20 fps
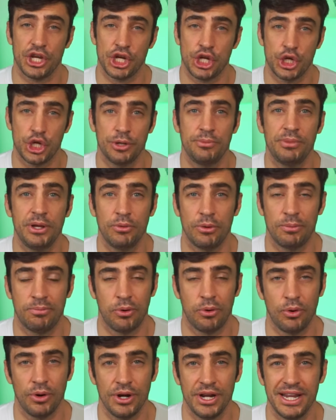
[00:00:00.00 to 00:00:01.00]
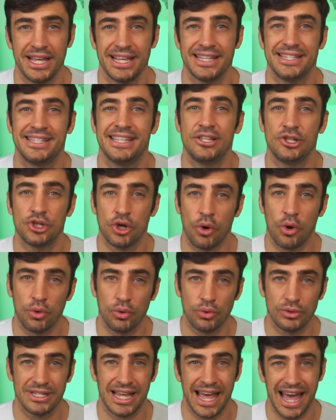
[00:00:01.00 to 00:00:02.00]
should be reported is the
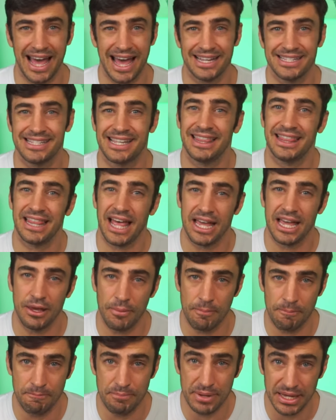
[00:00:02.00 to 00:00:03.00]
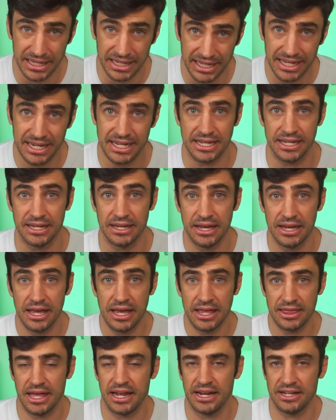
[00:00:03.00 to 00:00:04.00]
total tax liability
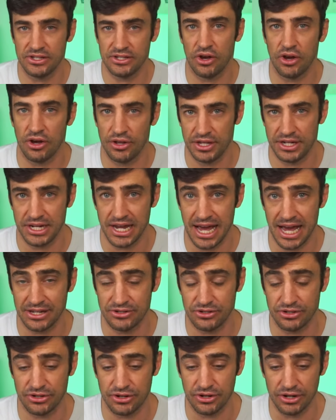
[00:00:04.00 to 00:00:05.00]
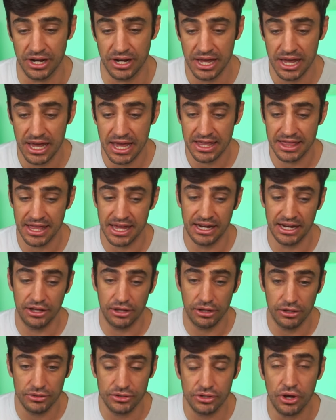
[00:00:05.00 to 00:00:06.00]
that is on the tax return. That
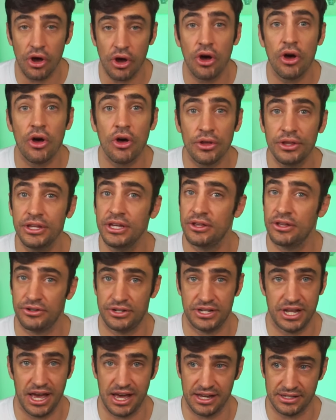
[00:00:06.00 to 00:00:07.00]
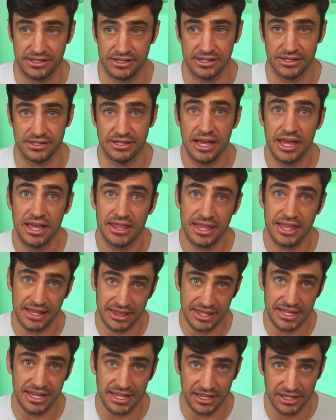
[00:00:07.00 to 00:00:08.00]
includes all the other taxes that
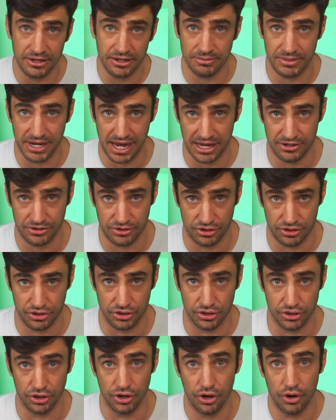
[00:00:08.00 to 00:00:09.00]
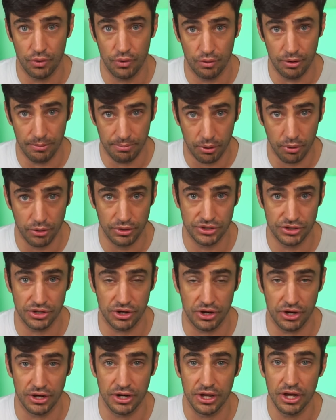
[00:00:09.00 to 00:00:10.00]
the income tax return reports
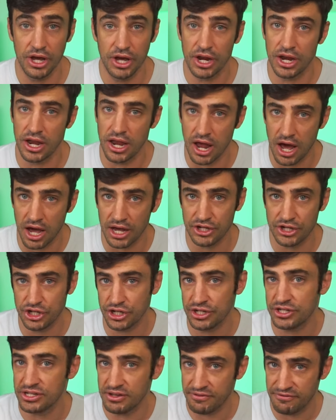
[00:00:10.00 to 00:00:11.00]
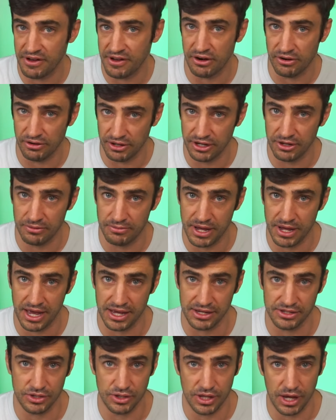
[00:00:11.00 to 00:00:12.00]
on, not just the federal income
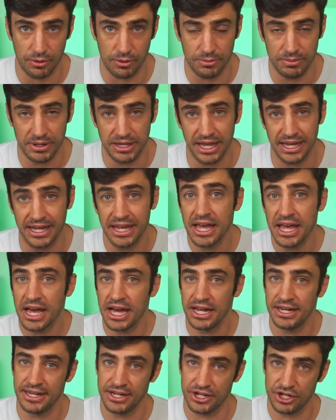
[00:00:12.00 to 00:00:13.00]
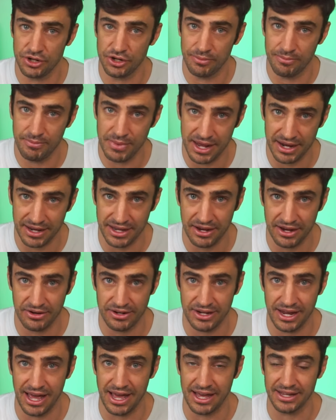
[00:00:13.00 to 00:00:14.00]
tax. So that would be like additional Medicare
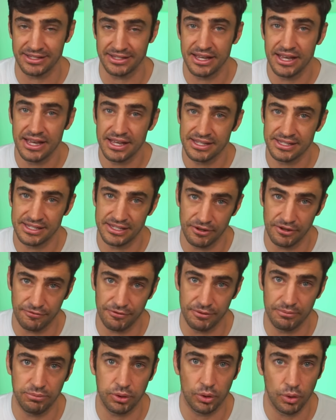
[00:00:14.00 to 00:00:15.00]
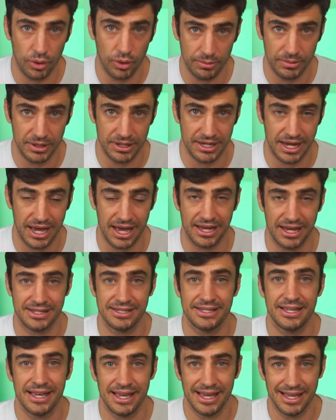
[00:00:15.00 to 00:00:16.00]
tax, self employment
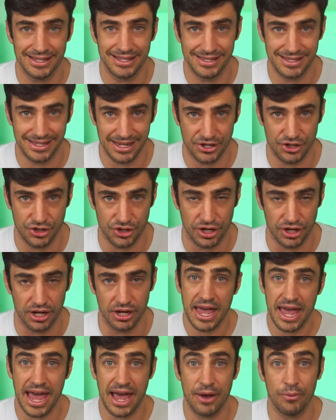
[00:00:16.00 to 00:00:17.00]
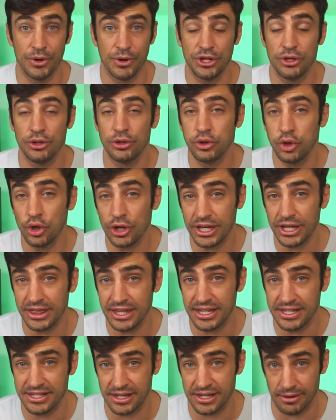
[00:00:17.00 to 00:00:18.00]
tax, etc. And when you look at
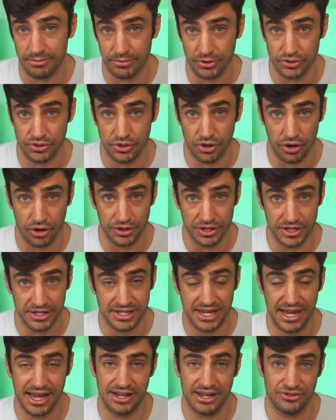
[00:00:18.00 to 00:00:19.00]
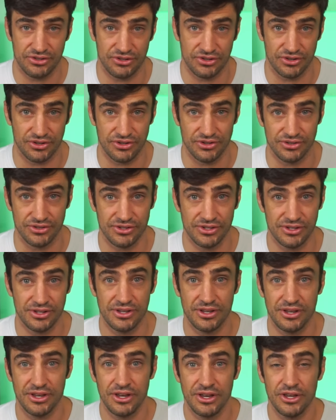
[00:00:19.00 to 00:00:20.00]
these numbers on these tax returns,
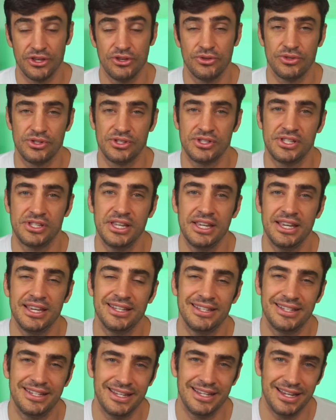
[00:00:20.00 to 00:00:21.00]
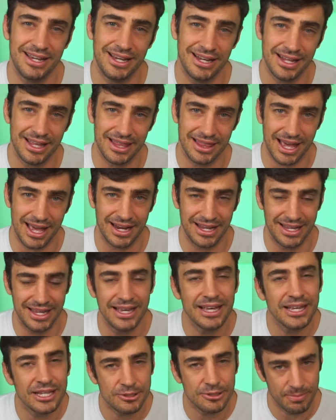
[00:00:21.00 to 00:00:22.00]
you'll see indeed that
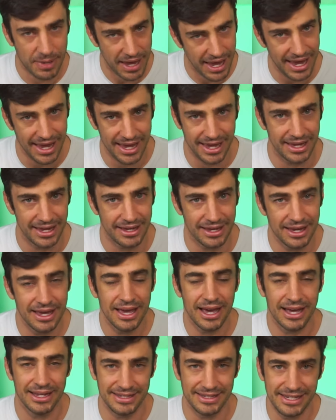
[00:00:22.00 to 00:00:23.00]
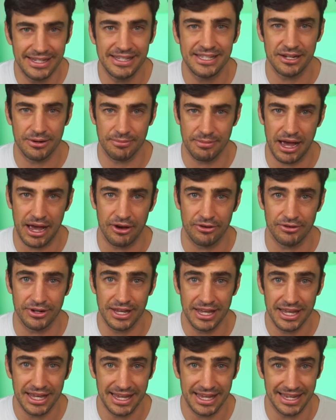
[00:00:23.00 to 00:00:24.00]
he is paying a decent amount
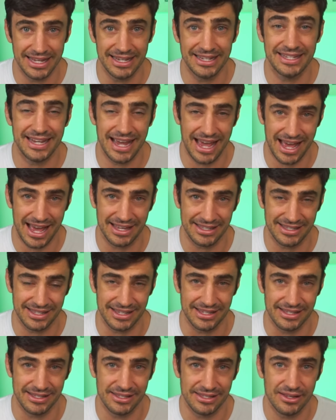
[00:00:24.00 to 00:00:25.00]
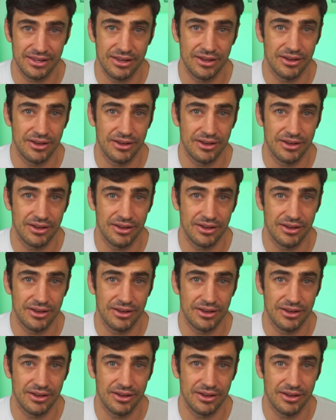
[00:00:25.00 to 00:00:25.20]
in taxes